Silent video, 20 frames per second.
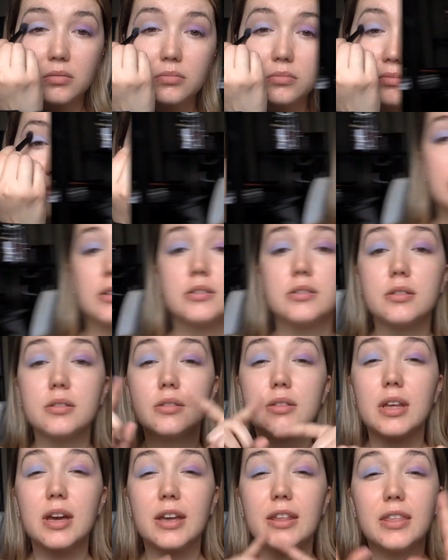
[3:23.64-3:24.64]
Right, so
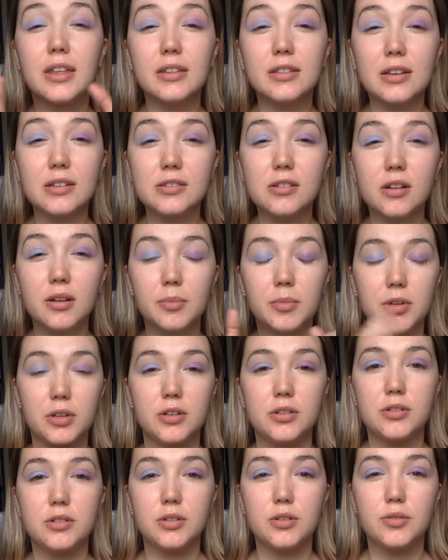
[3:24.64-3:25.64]
I think that's all I'm going to
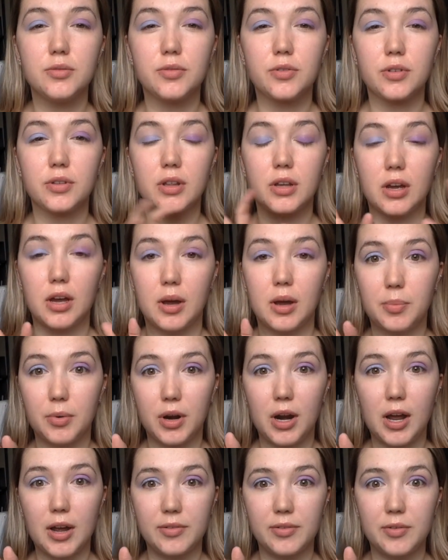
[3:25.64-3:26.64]
do for the upper
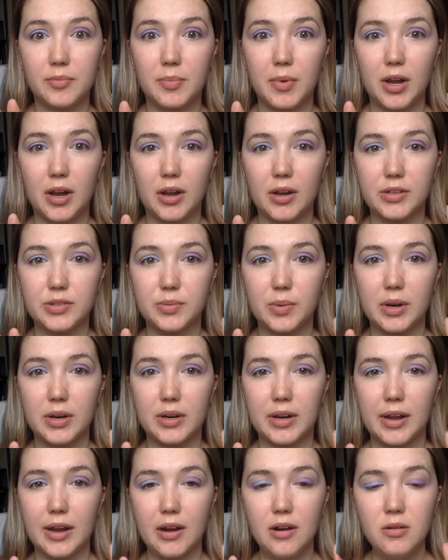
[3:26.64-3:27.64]
half of my eyes right
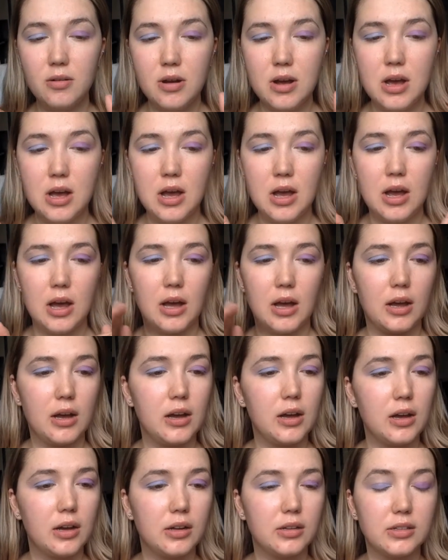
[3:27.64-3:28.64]
now.
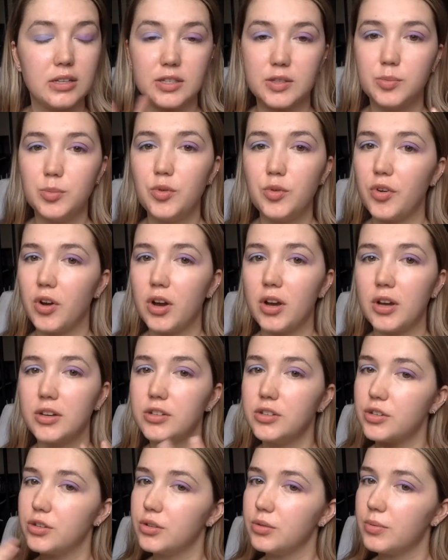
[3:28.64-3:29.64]
Let's move on
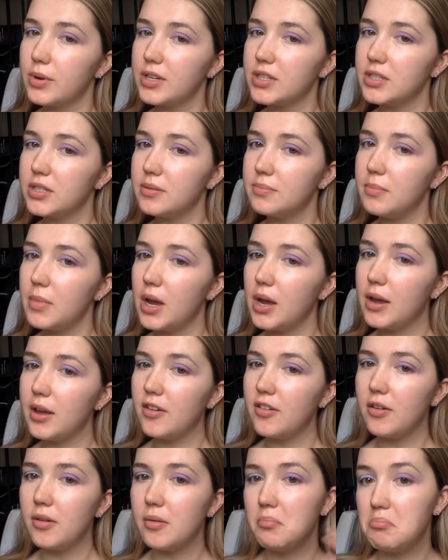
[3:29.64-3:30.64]
to the rest of my
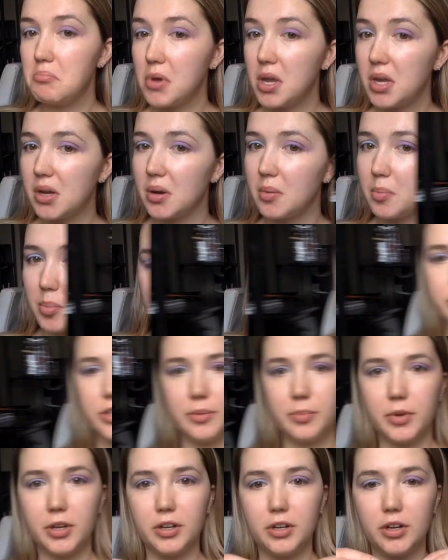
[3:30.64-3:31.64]
makeup. First,
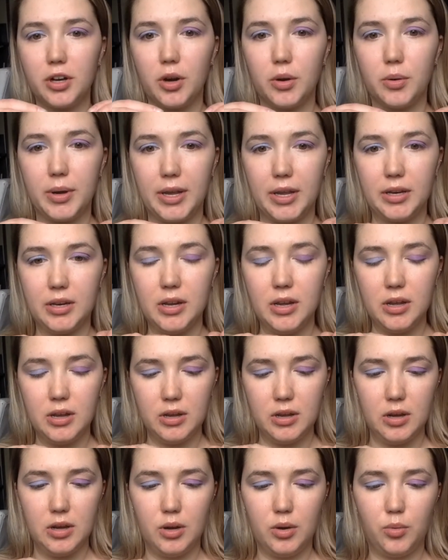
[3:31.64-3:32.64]
I'm going to go in
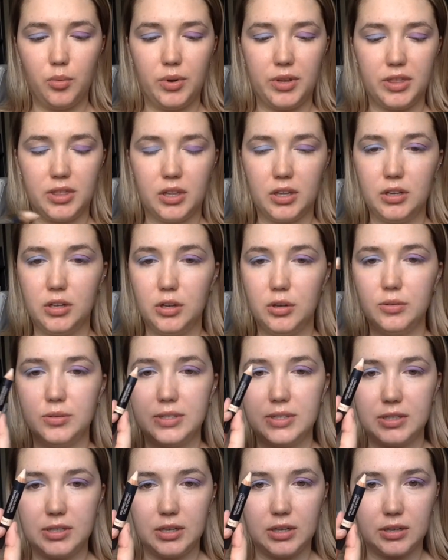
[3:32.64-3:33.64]
with the
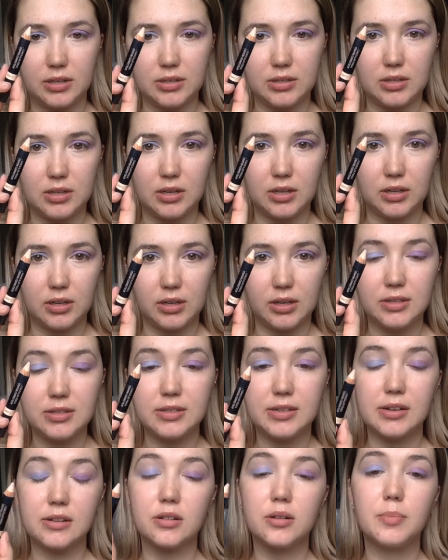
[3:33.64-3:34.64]
Nudestix, the
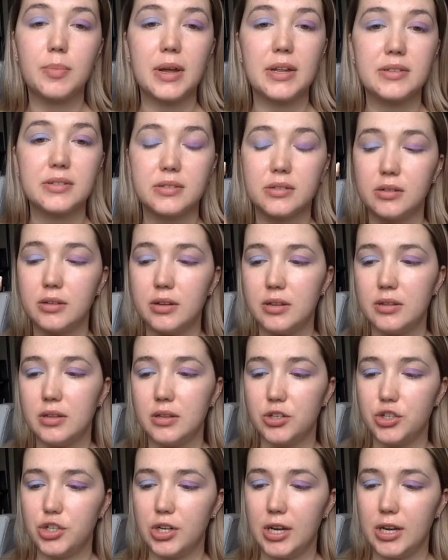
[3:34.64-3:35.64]
concealer pencil in the
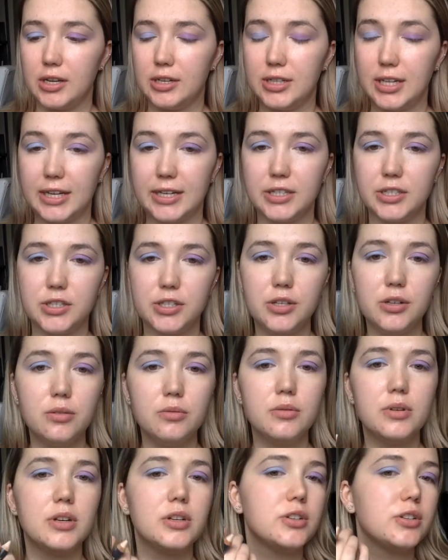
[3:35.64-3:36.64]
shade Light 2,
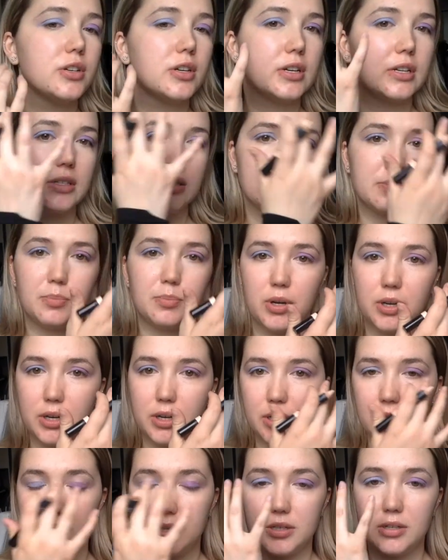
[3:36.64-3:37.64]
and just put
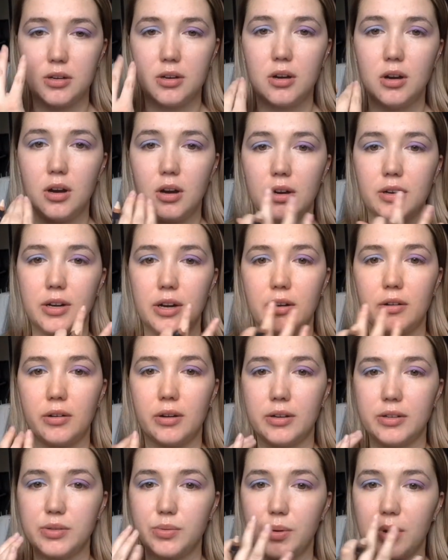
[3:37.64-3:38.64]
it on
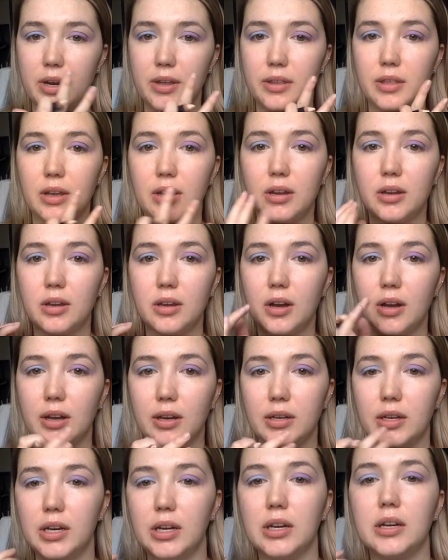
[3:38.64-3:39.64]
areas where I think I
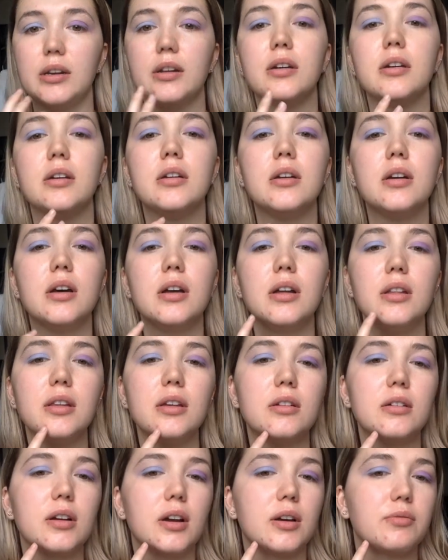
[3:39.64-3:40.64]
need a little
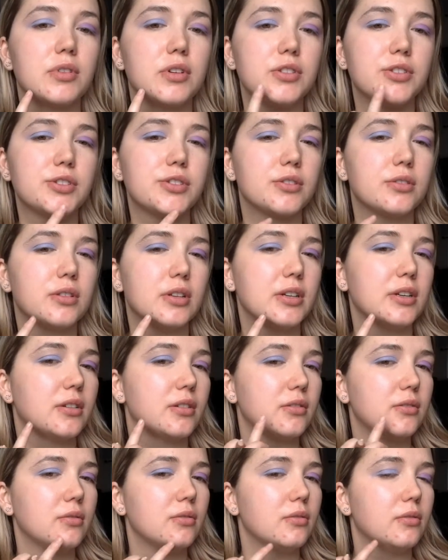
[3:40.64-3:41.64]
coverage, so like
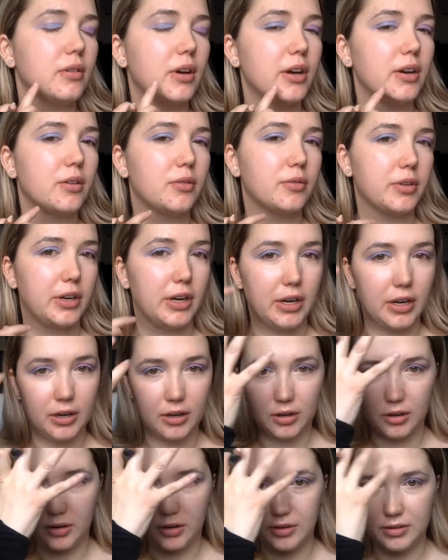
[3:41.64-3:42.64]
right over
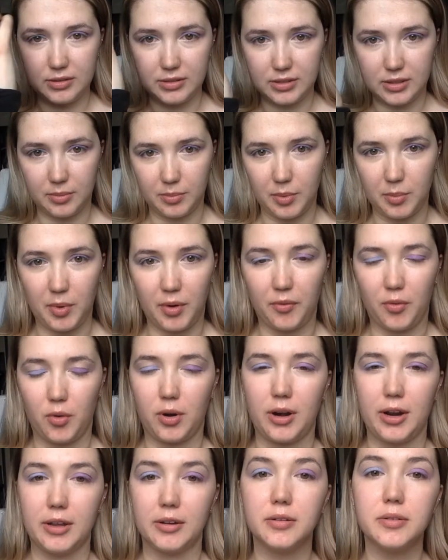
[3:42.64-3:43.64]
here and some of my
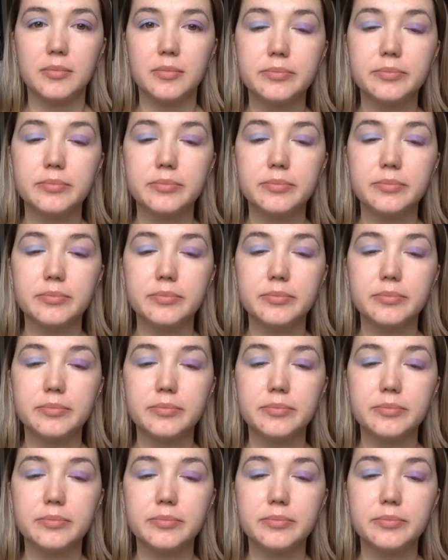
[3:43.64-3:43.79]
forehead.